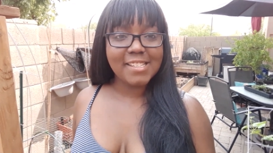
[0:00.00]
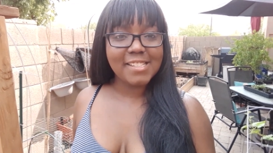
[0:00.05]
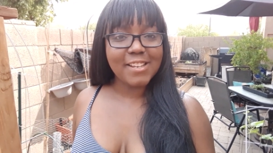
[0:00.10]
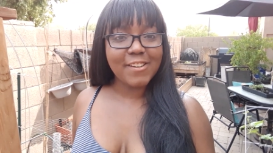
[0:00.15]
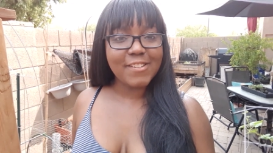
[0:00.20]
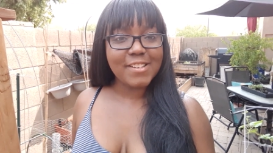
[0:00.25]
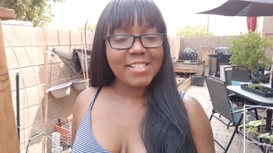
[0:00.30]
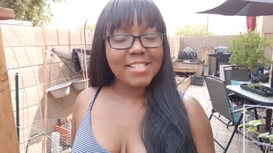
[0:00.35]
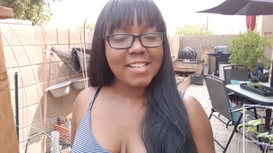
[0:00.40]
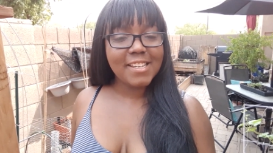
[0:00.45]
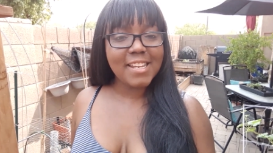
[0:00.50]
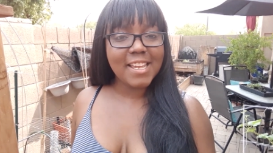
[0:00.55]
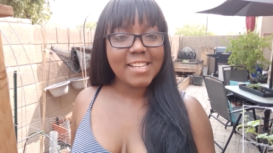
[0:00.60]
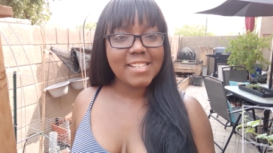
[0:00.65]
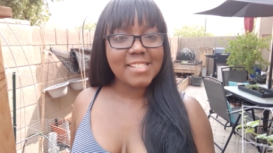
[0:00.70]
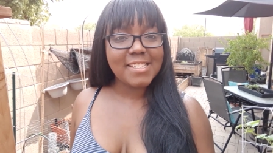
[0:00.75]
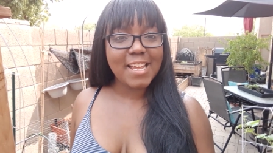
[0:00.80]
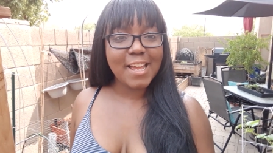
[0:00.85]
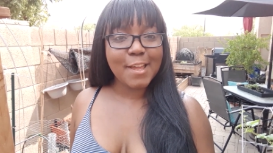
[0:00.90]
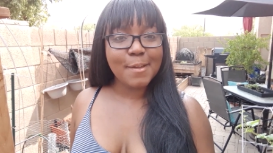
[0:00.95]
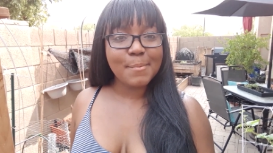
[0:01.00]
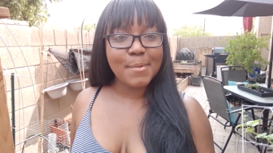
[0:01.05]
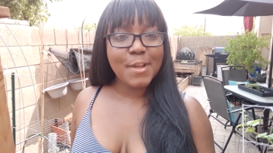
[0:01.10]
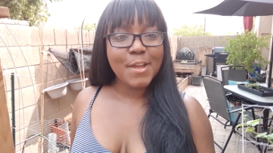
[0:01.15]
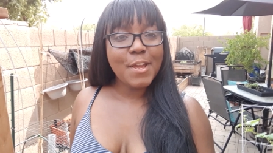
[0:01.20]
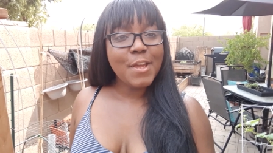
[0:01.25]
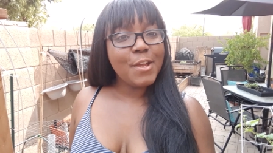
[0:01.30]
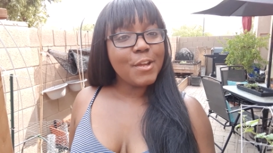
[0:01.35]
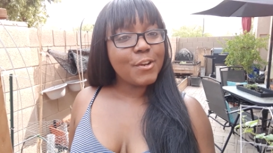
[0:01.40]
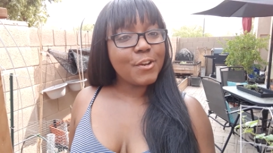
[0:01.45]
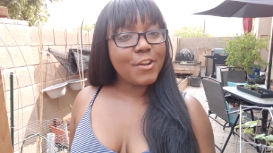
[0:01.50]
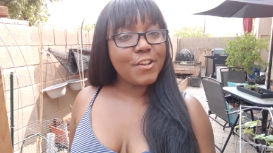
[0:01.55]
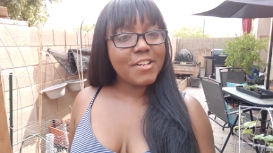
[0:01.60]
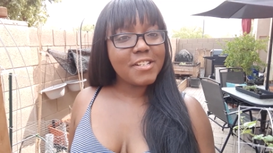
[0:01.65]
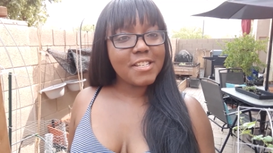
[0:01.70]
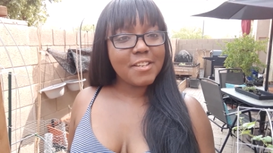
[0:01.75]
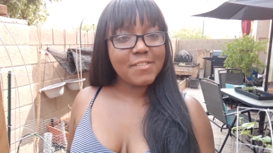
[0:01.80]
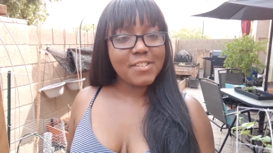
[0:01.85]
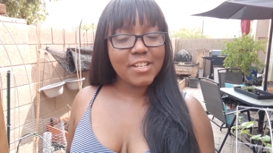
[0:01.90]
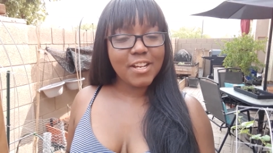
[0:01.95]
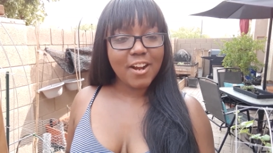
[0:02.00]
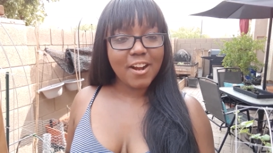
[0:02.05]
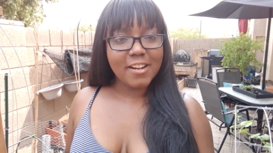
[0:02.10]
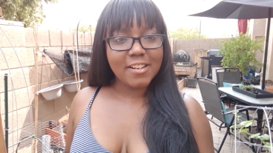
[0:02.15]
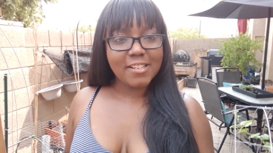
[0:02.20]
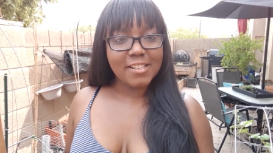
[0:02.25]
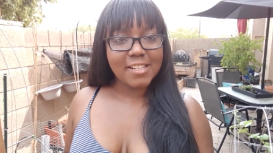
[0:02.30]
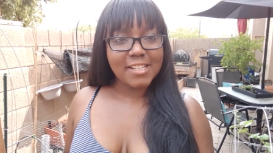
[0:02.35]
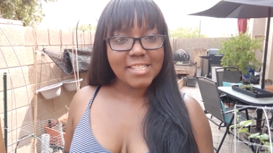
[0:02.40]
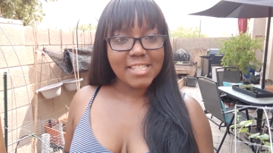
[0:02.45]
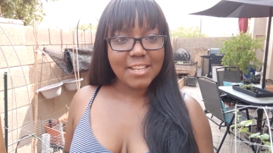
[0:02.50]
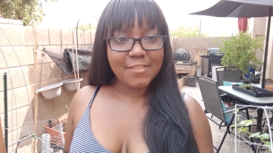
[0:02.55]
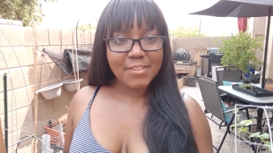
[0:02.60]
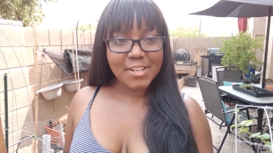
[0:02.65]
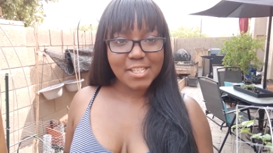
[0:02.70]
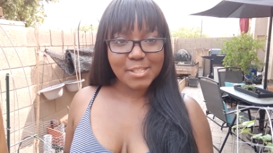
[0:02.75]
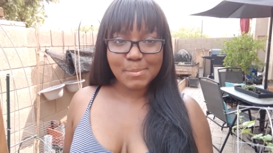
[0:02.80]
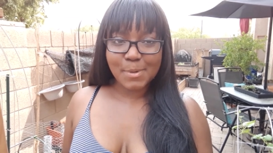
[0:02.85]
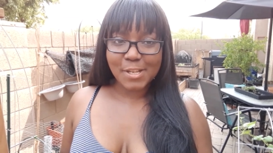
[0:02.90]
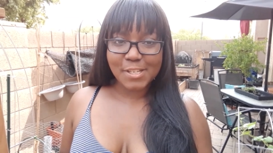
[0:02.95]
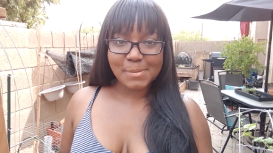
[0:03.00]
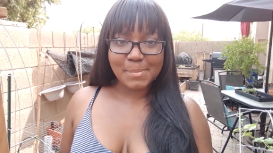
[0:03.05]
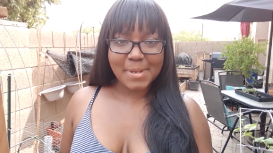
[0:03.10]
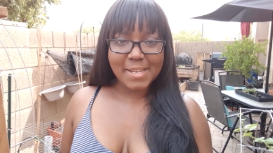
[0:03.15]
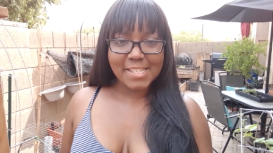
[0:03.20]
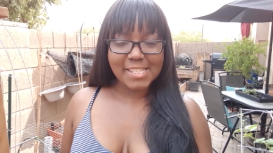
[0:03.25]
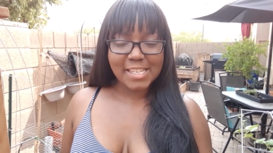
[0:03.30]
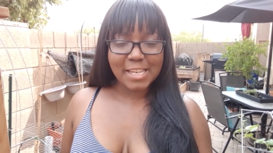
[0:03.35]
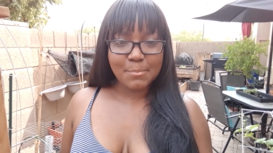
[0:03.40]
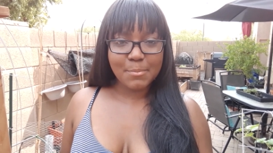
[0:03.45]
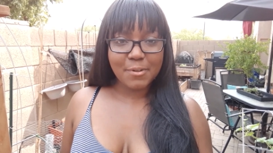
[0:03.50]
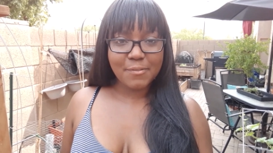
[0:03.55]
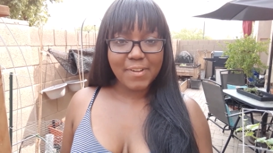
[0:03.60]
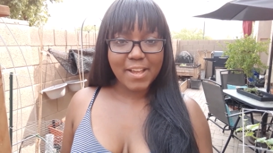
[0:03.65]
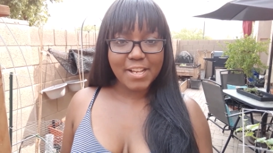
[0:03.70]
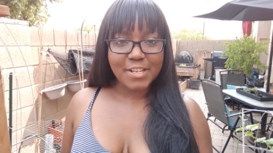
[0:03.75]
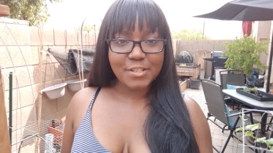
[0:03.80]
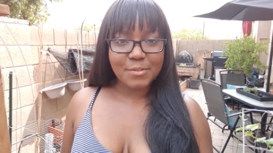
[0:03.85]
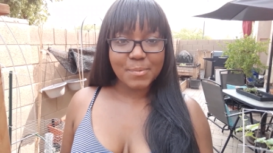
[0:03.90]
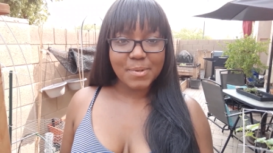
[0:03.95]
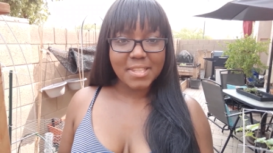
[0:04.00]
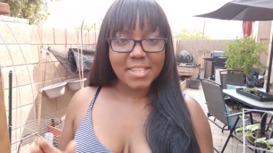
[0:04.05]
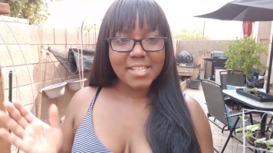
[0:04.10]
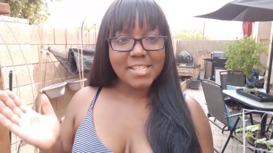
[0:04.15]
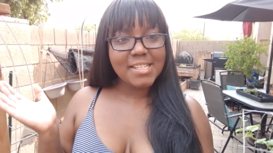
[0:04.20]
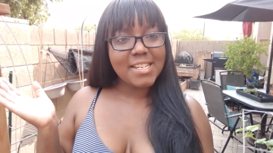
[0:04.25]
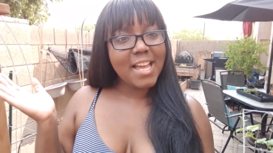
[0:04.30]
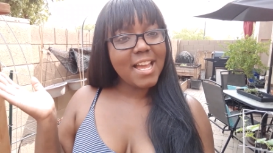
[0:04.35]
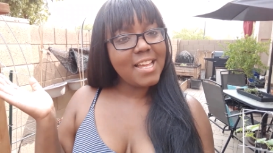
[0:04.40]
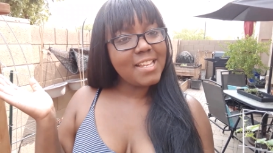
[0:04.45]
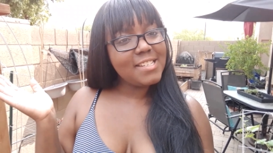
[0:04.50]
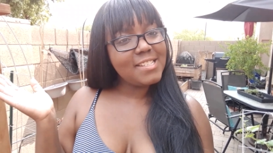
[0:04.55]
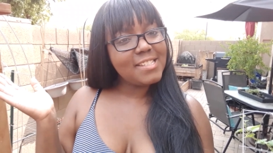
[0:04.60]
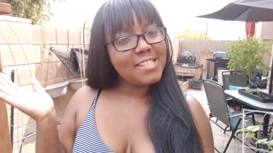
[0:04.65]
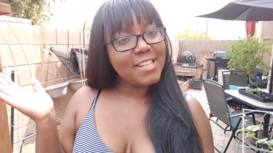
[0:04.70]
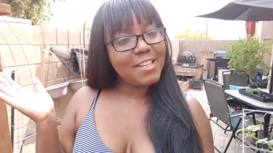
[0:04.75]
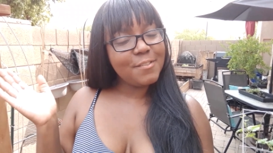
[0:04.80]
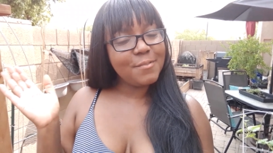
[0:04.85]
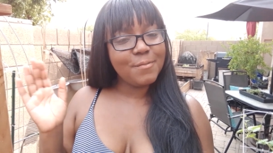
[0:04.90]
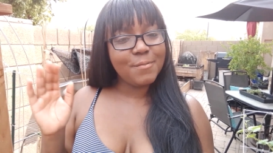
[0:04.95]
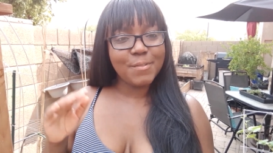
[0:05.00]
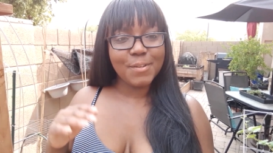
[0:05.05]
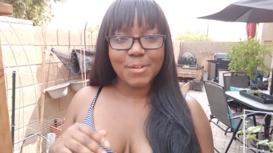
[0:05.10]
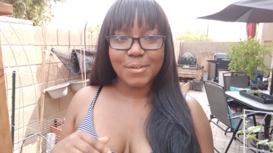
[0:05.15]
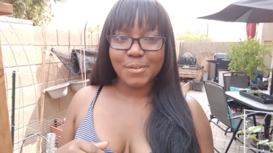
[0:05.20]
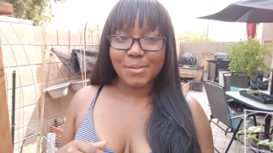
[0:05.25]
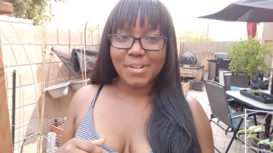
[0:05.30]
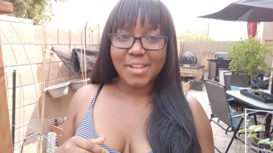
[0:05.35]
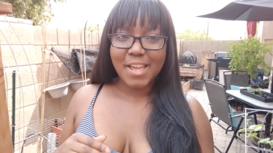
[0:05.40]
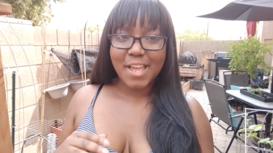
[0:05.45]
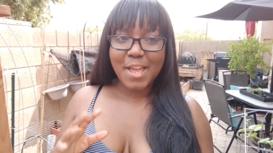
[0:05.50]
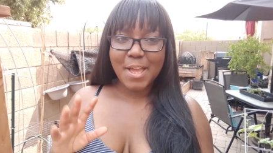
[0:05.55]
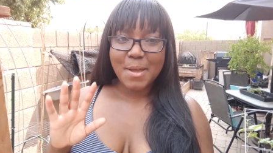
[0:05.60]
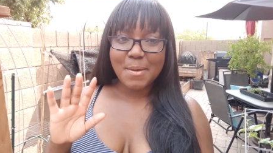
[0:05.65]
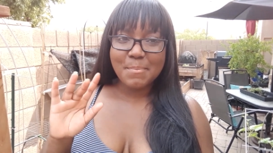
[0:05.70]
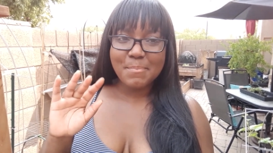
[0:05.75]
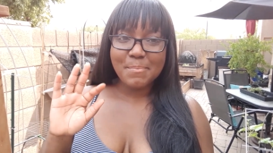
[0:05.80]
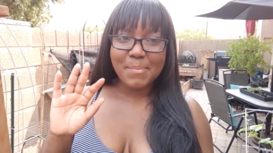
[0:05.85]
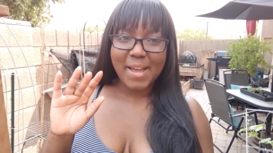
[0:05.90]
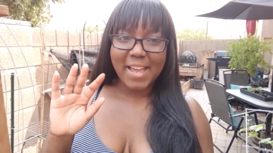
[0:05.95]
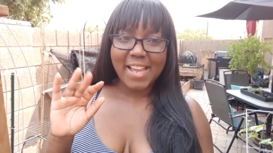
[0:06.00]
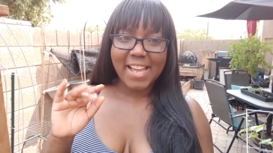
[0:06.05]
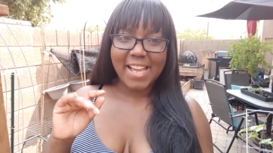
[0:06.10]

So until next time, grow yourselves a garden because even a small space can provide you with tons of food. Bye